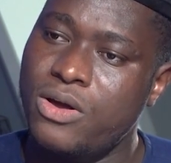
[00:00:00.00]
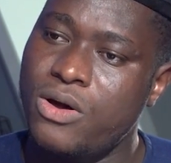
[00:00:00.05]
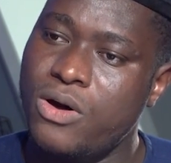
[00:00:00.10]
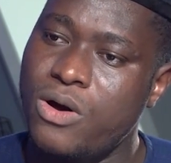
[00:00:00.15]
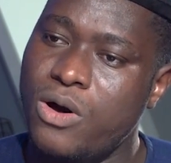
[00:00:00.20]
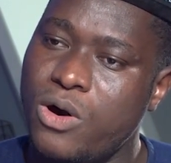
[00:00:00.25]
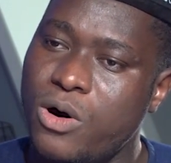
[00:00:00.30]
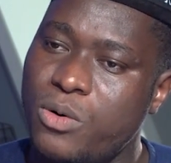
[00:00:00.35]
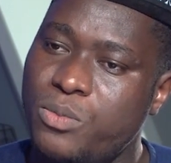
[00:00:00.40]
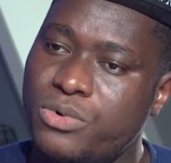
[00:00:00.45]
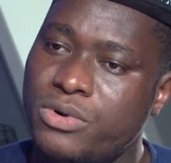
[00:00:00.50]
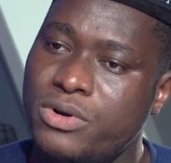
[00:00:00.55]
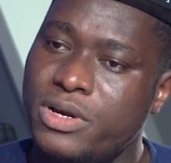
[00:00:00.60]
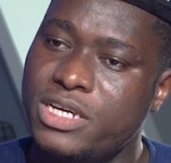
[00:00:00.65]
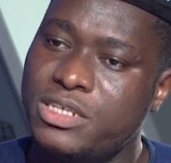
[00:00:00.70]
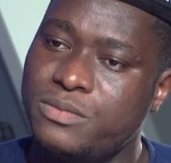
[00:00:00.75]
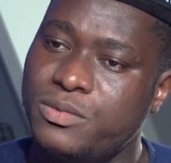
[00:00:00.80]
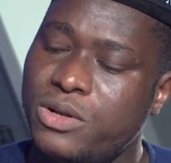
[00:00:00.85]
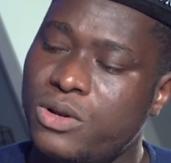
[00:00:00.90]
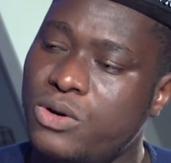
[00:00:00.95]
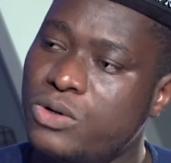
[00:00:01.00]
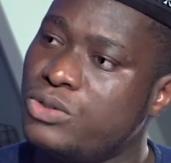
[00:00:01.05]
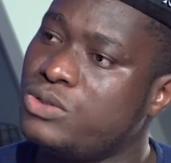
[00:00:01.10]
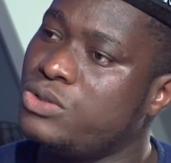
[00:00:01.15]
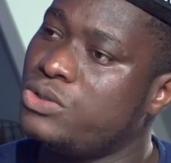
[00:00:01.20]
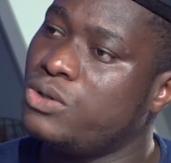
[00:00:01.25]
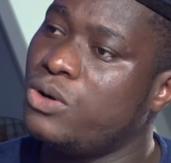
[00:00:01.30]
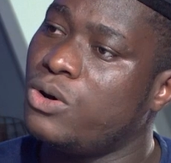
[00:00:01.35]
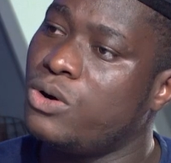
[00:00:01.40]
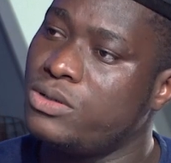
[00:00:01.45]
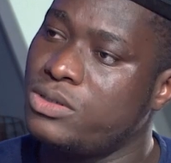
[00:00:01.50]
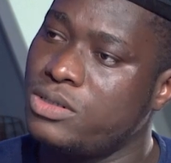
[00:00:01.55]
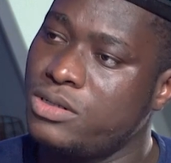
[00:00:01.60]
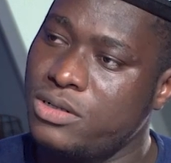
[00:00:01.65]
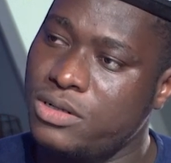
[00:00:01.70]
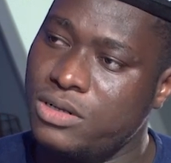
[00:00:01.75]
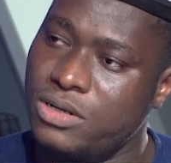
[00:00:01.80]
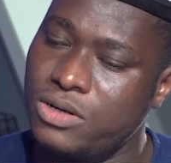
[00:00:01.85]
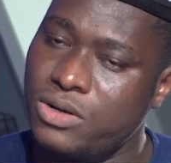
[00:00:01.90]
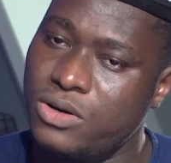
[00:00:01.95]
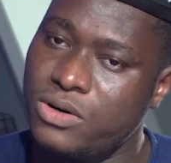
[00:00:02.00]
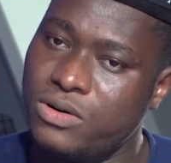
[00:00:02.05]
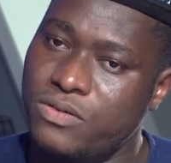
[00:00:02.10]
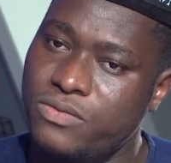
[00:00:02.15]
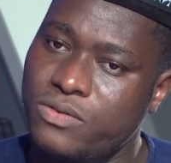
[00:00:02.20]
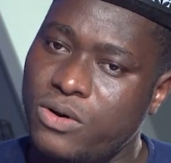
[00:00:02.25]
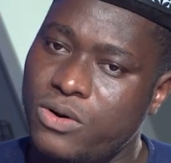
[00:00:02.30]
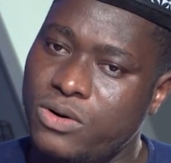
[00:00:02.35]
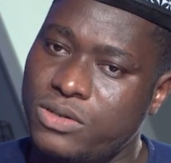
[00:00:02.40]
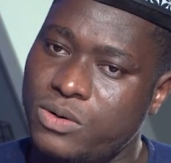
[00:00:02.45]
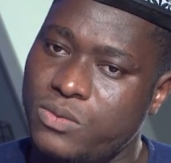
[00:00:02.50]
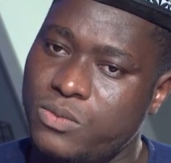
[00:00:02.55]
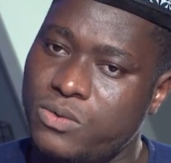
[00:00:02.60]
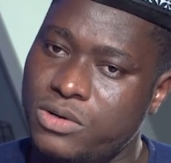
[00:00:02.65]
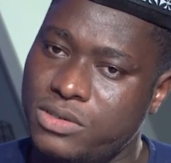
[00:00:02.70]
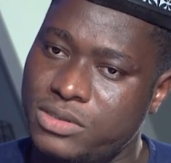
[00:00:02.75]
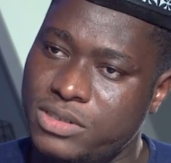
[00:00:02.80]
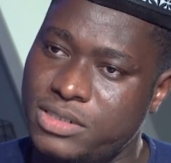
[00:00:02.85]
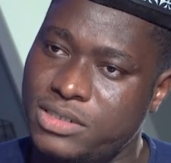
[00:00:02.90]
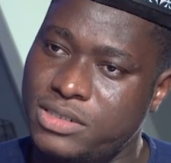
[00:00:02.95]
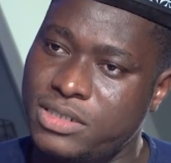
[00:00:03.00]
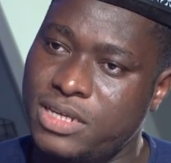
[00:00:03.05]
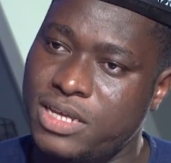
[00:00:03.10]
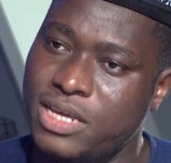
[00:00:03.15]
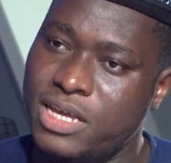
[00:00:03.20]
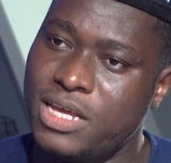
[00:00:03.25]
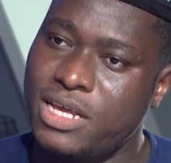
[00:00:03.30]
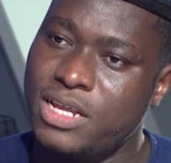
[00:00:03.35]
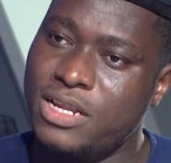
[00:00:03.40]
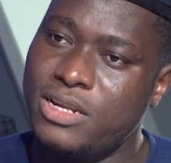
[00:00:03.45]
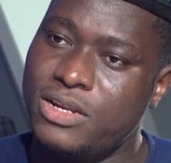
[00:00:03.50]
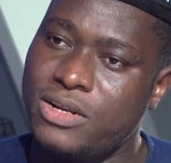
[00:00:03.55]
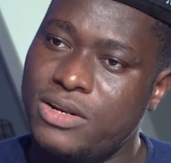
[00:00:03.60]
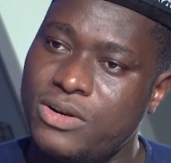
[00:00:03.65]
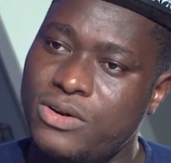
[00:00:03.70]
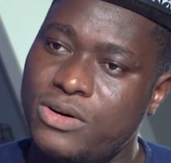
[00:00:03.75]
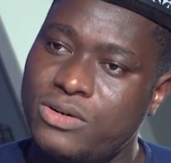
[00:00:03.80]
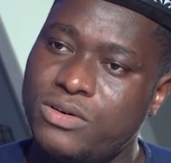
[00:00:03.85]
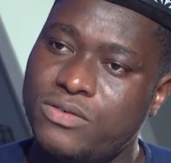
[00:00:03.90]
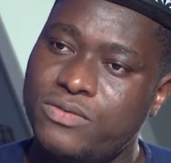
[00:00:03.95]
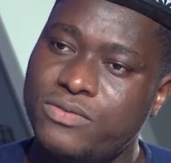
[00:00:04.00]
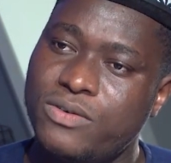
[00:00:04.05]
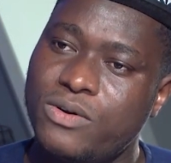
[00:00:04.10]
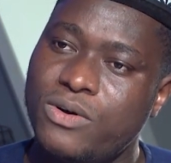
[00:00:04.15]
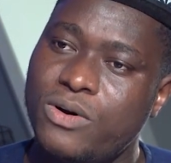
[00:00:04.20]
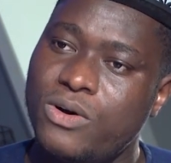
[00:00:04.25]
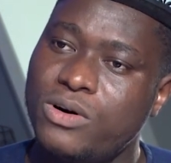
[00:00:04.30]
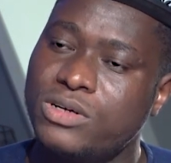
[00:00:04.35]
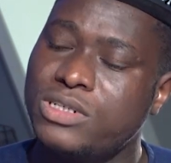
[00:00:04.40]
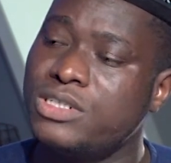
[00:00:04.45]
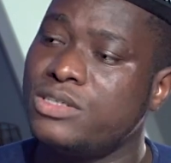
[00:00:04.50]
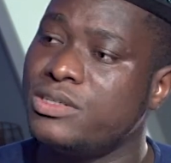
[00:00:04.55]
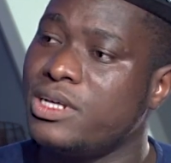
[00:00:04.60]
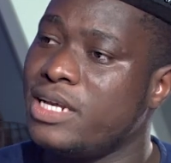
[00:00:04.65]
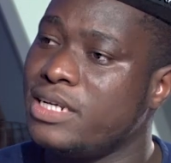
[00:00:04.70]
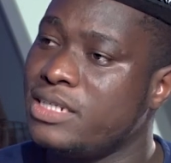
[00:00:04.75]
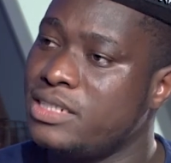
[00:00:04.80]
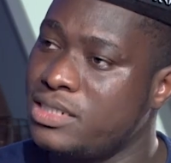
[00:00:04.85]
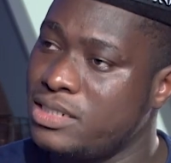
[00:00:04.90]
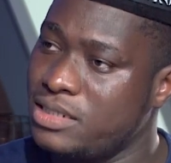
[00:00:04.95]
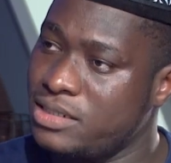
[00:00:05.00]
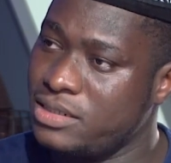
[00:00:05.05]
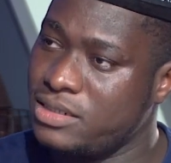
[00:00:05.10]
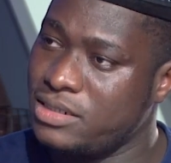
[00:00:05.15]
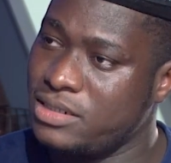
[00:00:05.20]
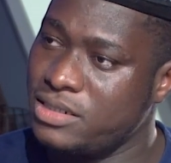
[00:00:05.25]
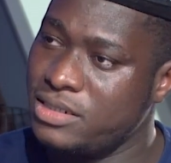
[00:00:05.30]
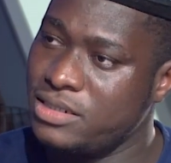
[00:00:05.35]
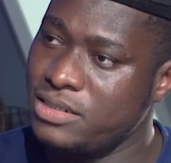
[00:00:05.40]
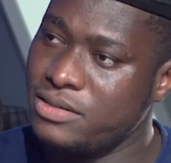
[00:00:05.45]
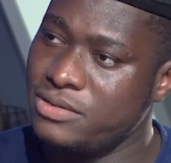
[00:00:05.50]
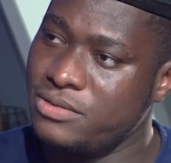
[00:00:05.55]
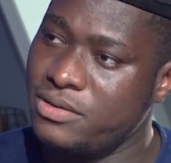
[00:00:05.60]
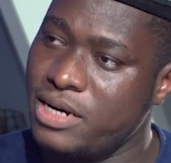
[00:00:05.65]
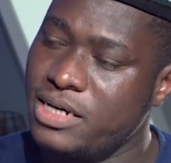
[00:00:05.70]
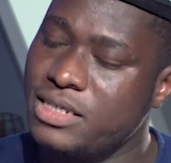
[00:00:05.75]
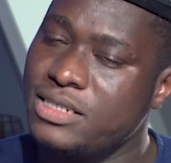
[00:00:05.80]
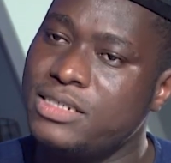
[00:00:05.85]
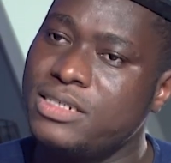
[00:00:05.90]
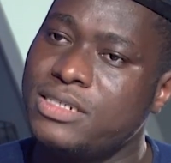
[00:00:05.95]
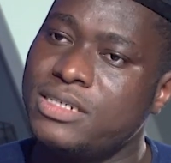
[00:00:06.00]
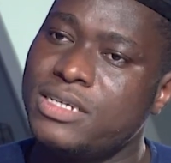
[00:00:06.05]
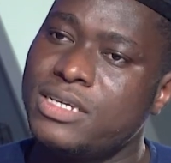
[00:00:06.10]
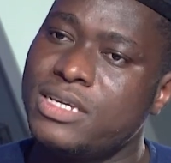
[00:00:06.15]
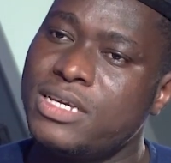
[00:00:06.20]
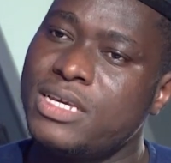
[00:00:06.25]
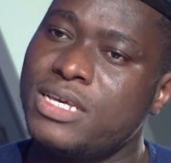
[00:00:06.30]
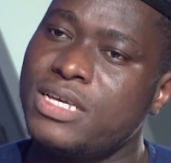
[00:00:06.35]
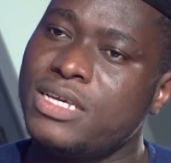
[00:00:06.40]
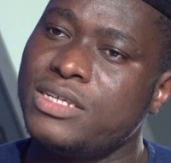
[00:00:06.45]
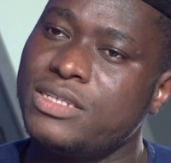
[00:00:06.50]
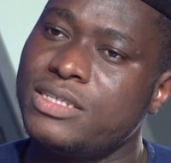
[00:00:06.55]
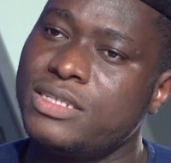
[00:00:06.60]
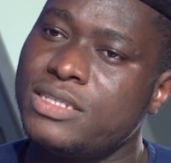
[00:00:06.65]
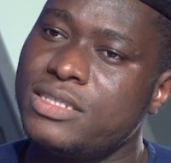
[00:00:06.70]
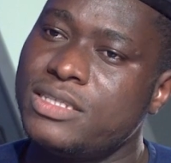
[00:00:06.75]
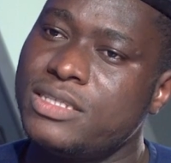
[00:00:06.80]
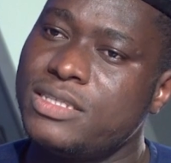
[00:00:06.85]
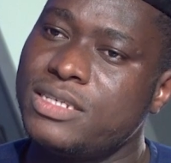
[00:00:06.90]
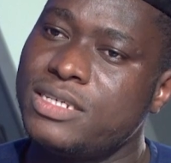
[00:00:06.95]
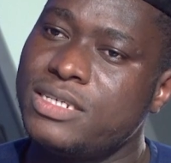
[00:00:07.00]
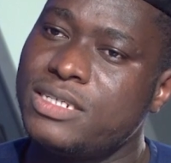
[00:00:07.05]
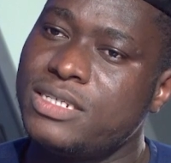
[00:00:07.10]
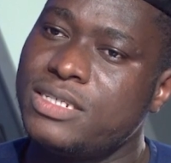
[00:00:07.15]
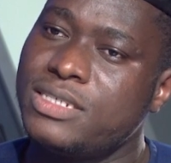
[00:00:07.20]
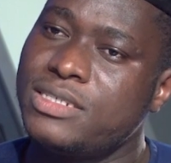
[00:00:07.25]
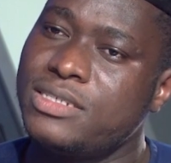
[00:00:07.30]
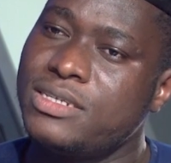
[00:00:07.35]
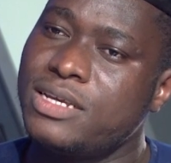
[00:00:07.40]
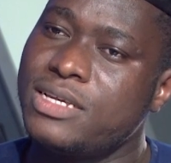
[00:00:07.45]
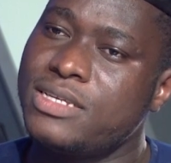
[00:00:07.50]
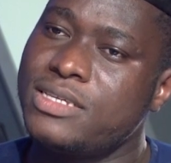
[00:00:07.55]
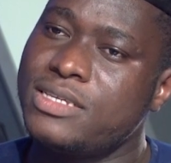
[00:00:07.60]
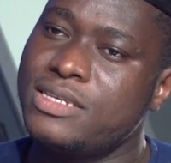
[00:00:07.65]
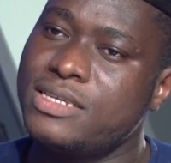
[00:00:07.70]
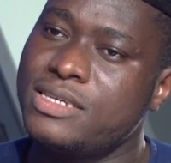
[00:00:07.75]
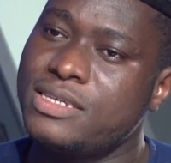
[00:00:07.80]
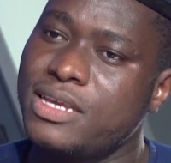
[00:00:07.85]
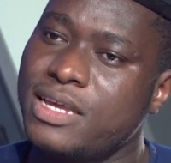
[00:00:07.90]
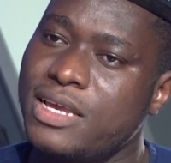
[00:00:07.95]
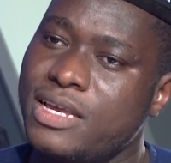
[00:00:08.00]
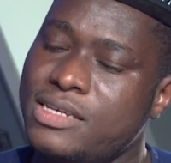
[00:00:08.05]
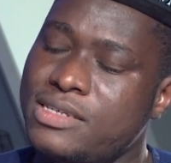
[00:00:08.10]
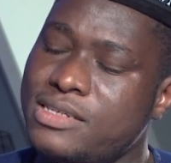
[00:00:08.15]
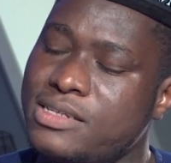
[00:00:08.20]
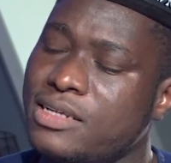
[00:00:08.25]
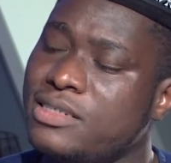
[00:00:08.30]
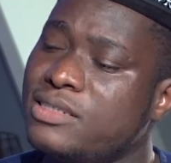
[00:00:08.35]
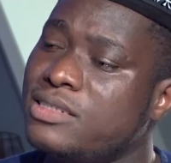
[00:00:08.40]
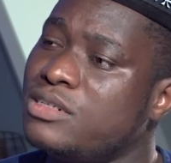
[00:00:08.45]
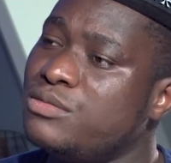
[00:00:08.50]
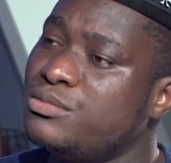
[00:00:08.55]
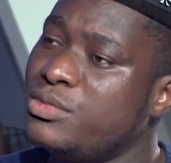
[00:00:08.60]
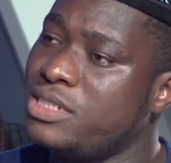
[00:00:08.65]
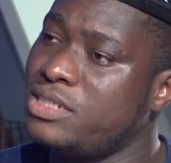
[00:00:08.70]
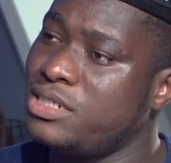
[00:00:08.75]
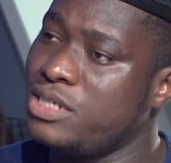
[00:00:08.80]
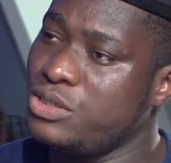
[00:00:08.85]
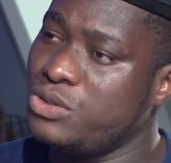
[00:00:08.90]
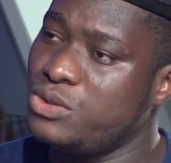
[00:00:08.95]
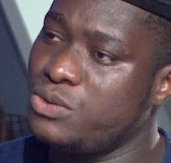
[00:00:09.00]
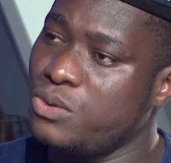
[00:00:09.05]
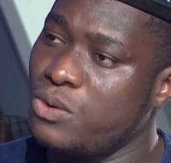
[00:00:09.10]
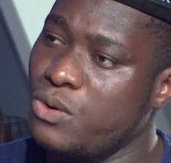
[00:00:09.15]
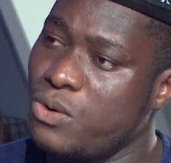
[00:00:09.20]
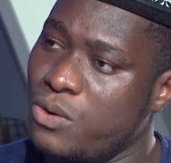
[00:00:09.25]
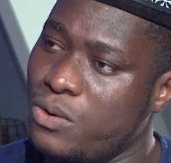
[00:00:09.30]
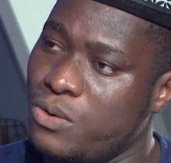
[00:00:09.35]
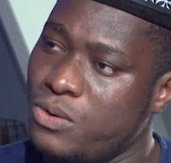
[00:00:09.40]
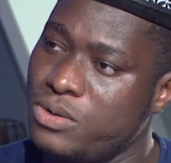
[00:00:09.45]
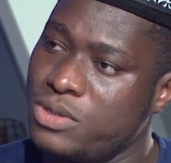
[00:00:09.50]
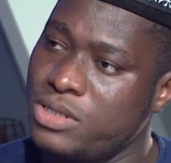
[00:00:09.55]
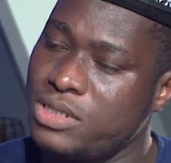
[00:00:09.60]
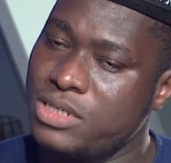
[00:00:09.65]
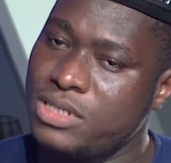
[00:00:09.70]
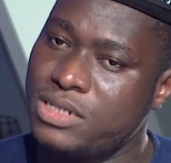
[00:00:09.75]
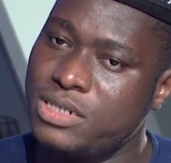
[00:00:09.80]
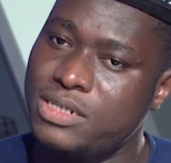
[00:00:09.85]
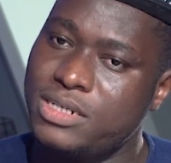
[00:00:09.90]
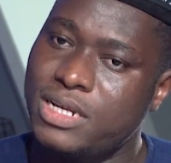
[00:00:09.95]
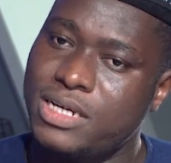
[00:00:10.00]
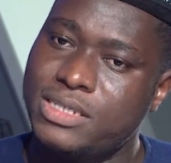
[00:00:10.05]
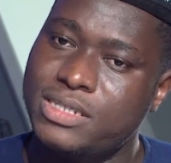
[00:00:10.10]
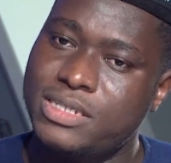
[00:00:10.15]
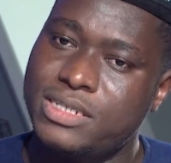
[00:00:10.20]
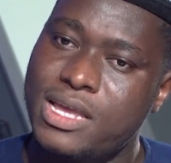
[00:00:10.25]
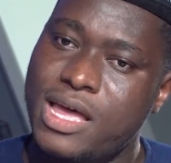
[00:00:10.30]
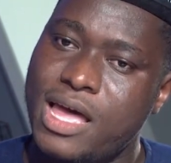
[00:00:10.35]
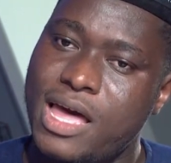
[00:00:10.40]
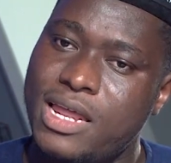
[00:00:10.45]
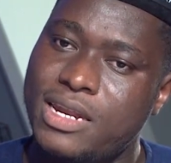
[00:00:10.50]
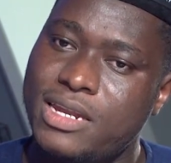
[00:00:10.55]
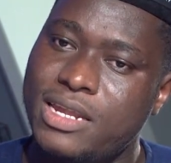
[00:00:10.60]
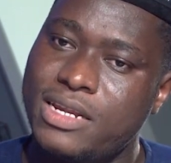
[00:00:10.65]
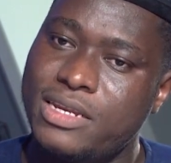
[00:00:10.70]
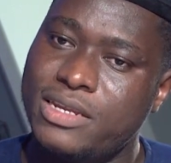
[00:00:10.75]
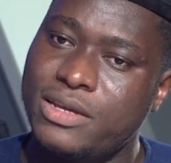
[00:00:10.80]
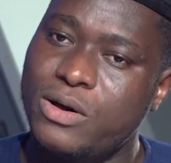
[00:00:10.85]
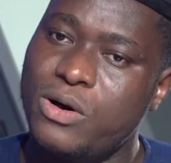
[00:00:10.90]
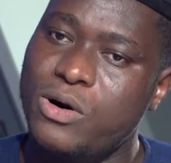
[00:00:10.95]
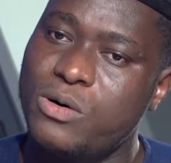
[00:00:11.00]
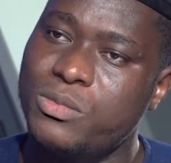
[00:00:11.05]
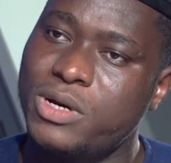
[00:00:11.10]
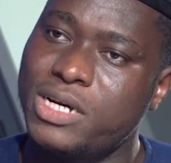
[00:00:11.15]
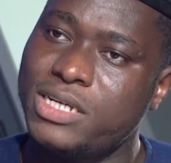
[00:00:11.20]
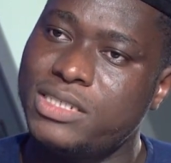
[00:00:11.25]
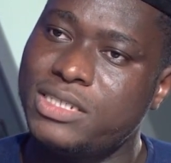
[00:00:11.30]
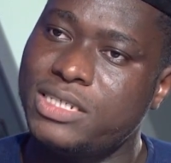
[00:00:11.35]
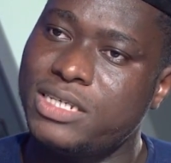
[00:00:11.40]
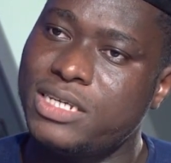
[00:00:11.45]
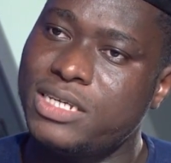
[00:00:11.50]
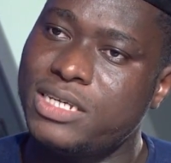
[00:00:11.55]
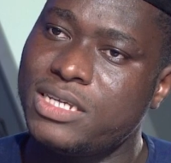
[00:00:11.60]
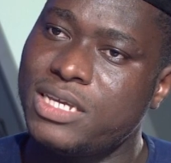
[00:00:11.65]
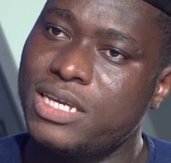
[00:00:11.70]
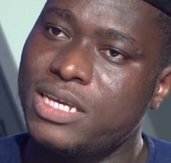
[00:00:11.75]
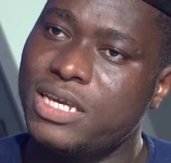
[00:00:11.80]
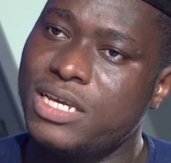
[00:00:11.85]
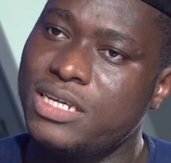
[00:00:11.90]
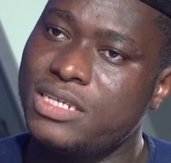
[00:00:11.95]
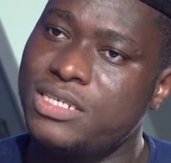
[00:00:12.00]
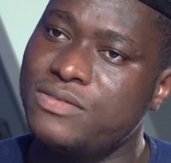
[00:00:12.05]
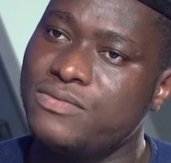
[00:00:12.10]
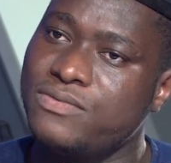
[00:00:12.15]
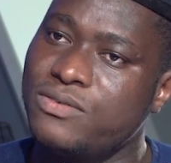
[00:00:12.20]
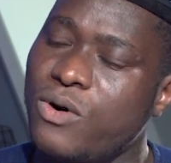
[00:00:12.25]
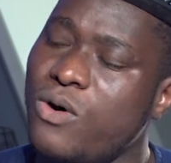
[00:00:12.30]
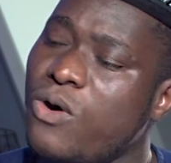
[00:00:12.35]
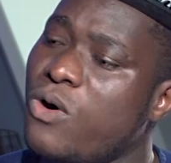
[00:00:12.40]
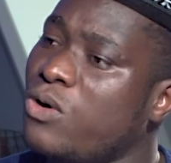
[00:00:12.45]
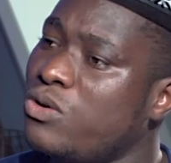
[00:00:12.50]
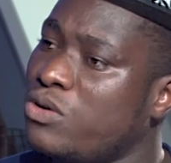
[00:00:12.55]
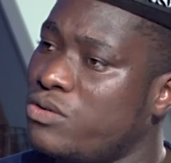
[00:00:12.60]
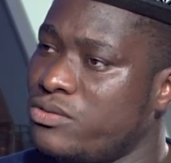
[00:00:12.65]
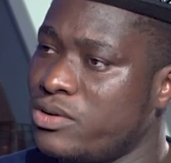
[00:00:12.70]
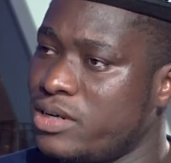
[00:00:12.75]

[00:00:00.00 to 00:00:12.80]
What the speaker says: all praise belongs to God, Lord of all the worlds, Lord of all creations, right? This sends a subtle message to all, that Allah the Almighty is for all of